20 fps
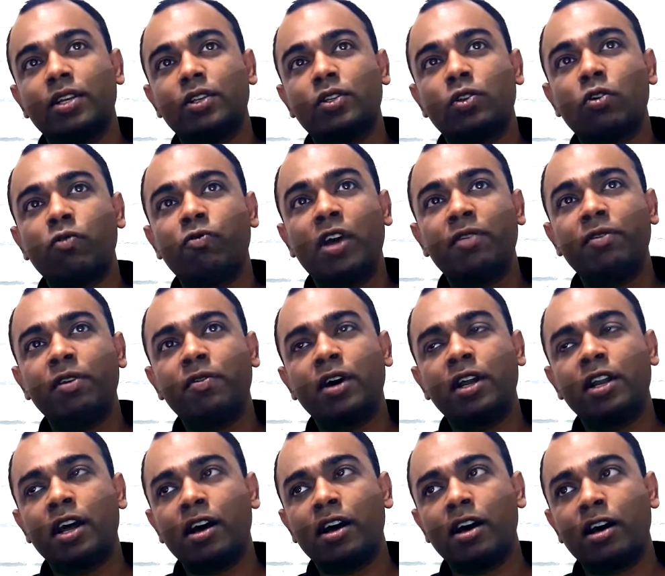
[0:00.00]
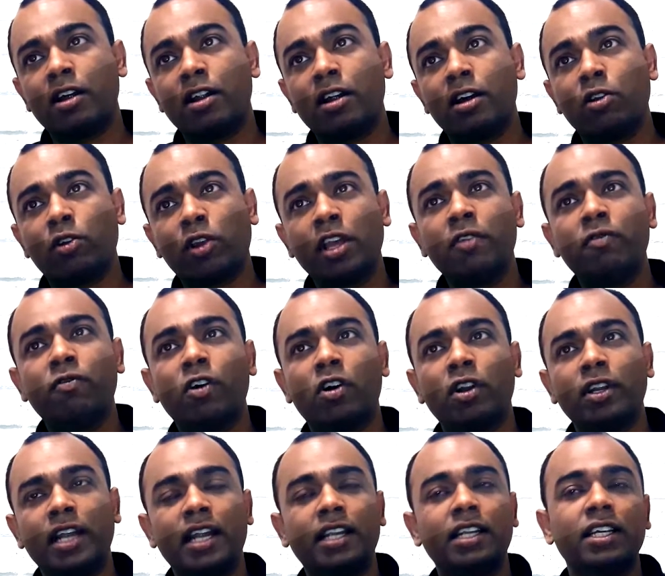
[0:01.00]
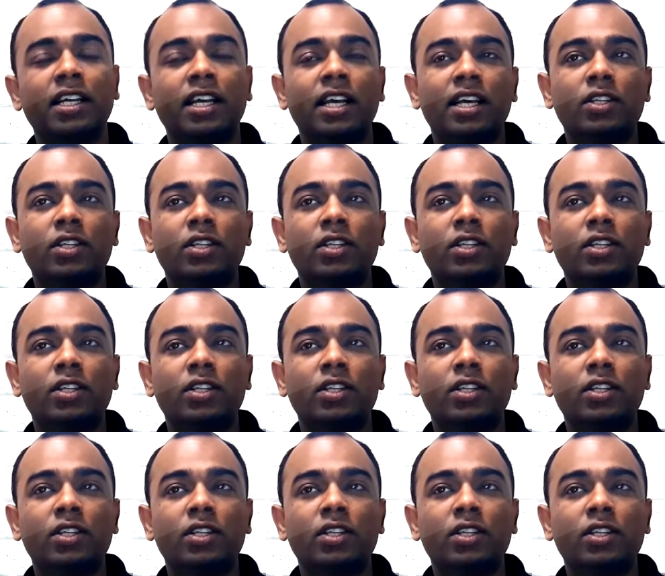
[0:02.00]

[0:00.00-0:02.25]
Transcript: So when we were uh, looking for that,